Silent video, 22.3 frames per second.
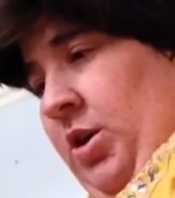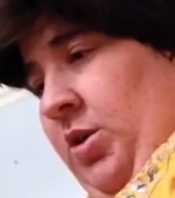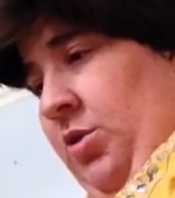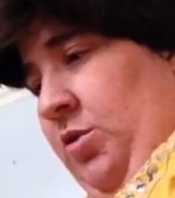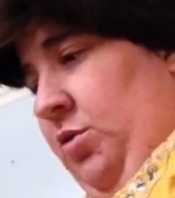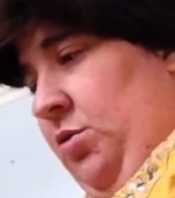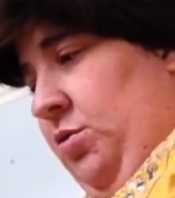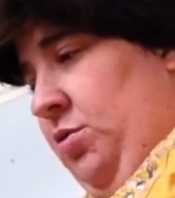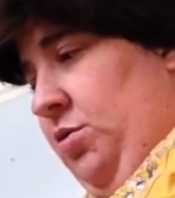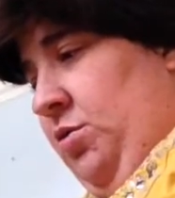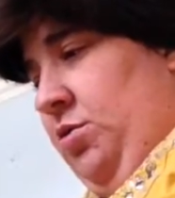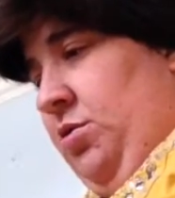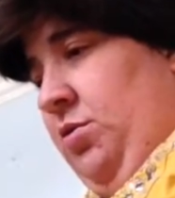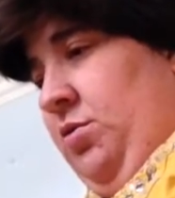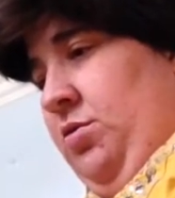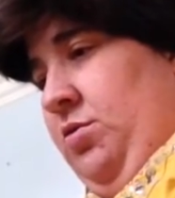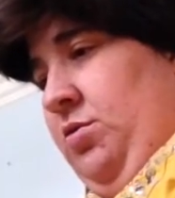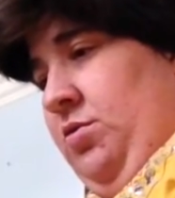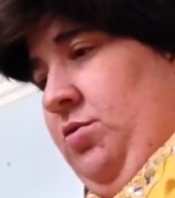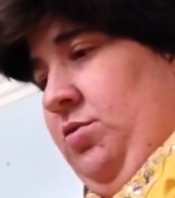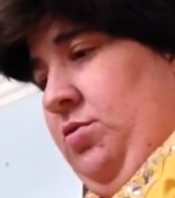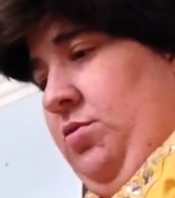
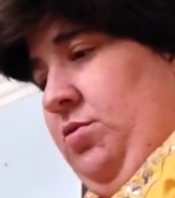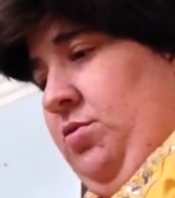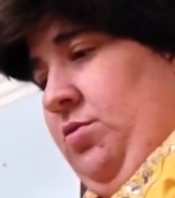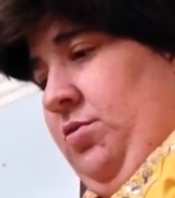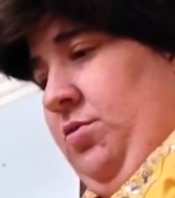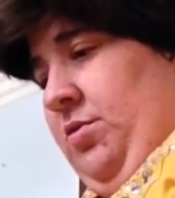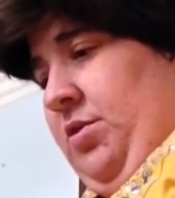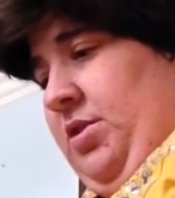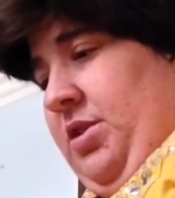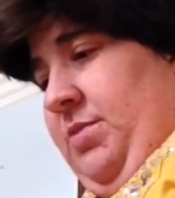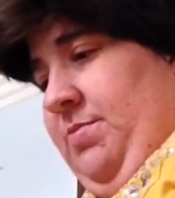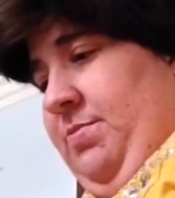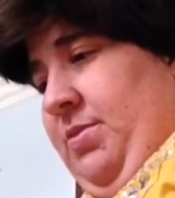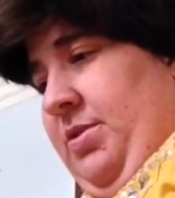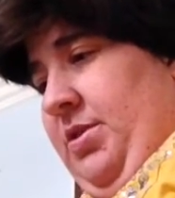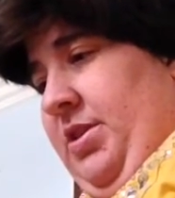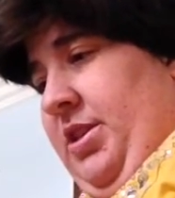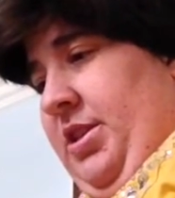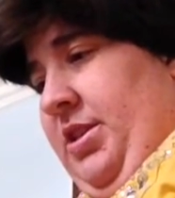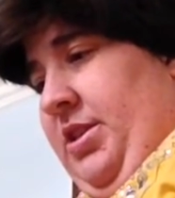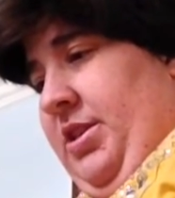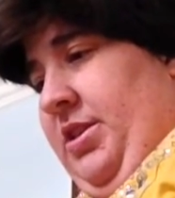Let's put
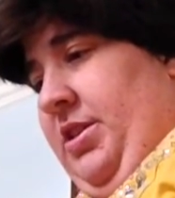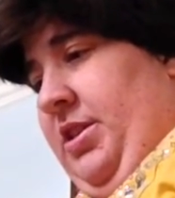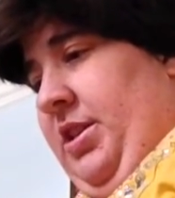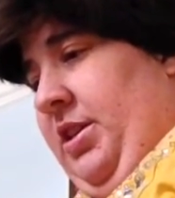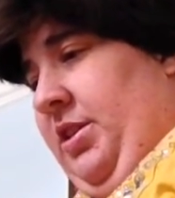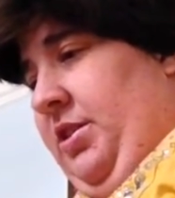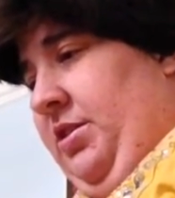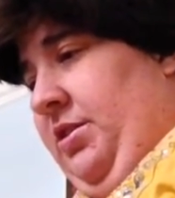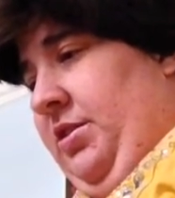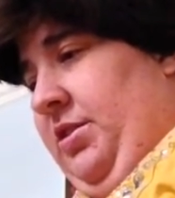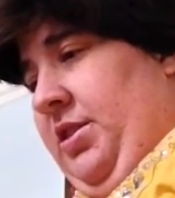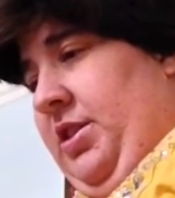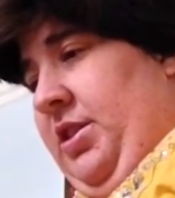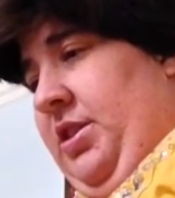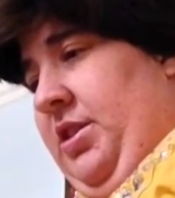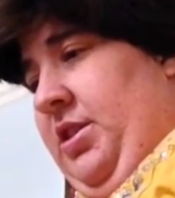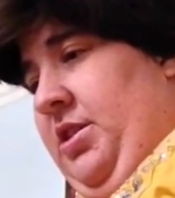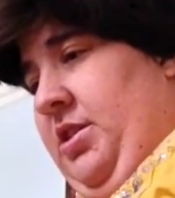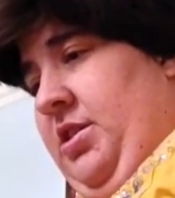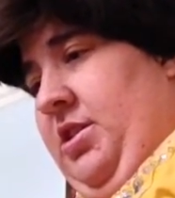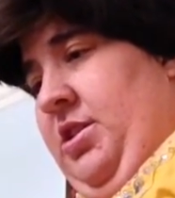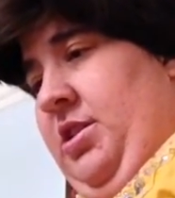these stinkers
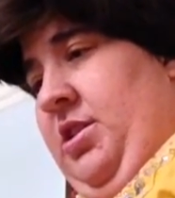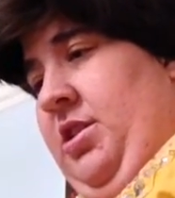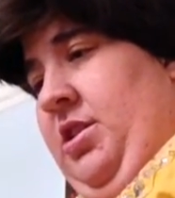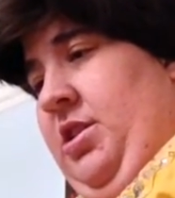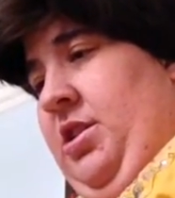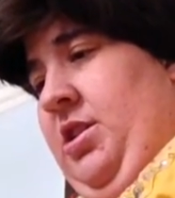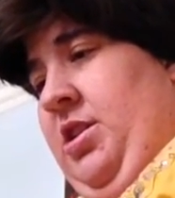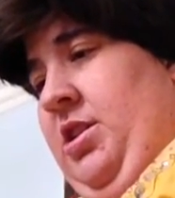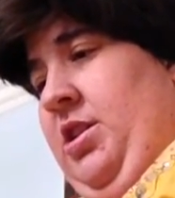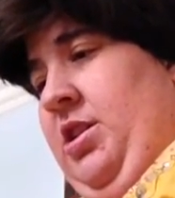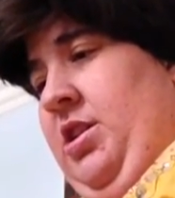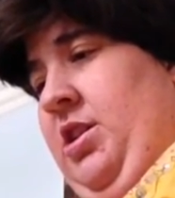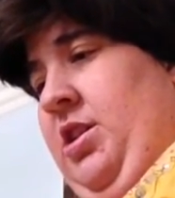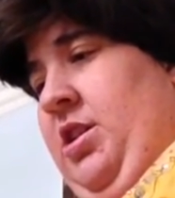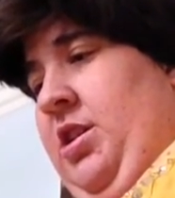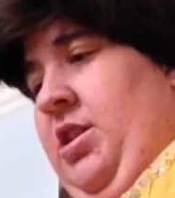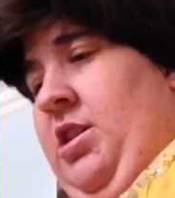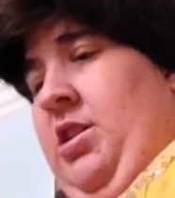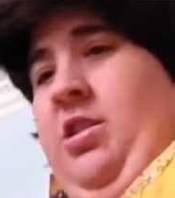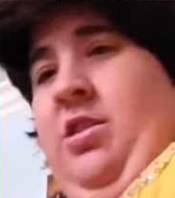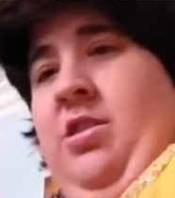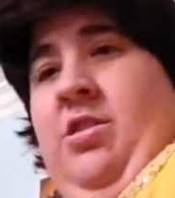in.
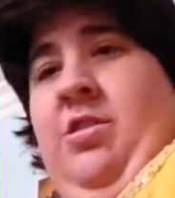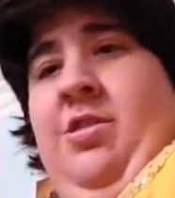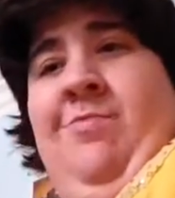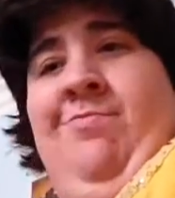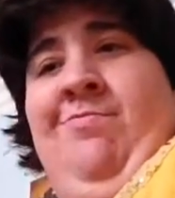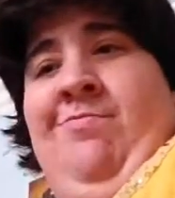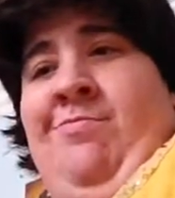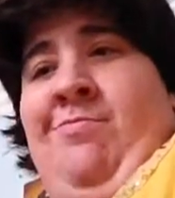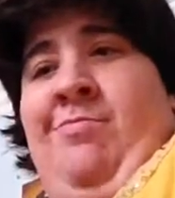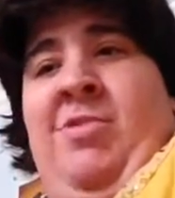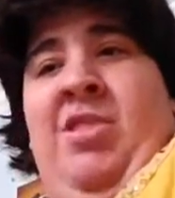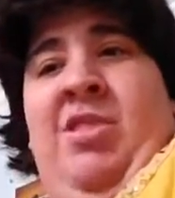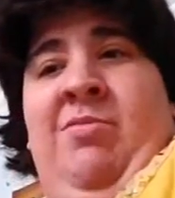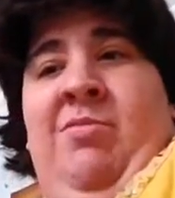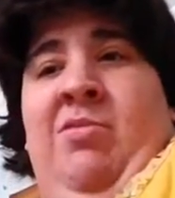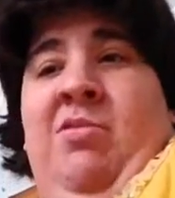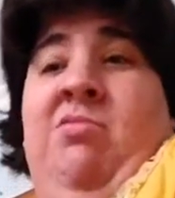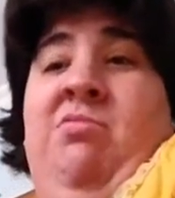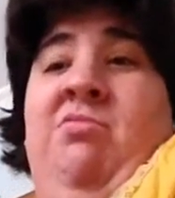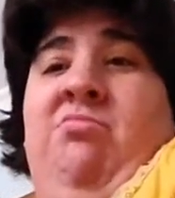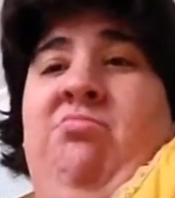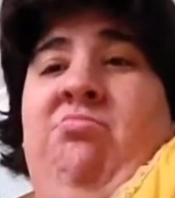
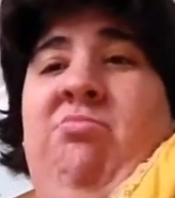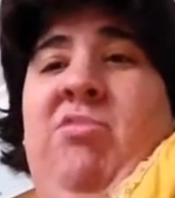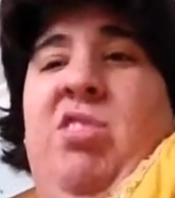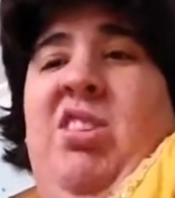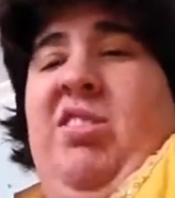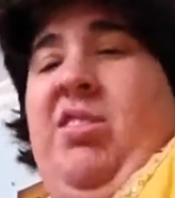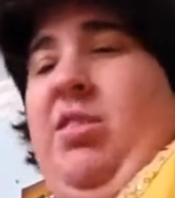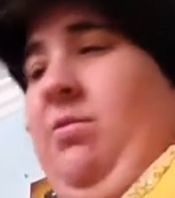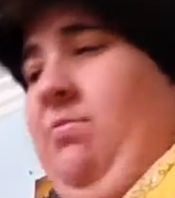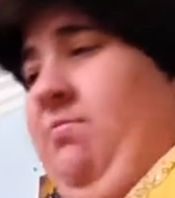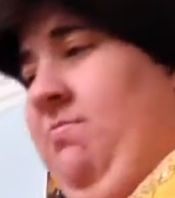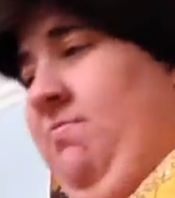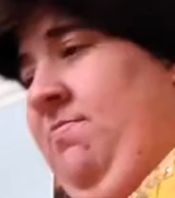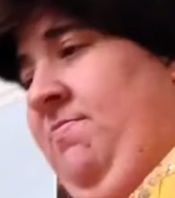Simple, easy.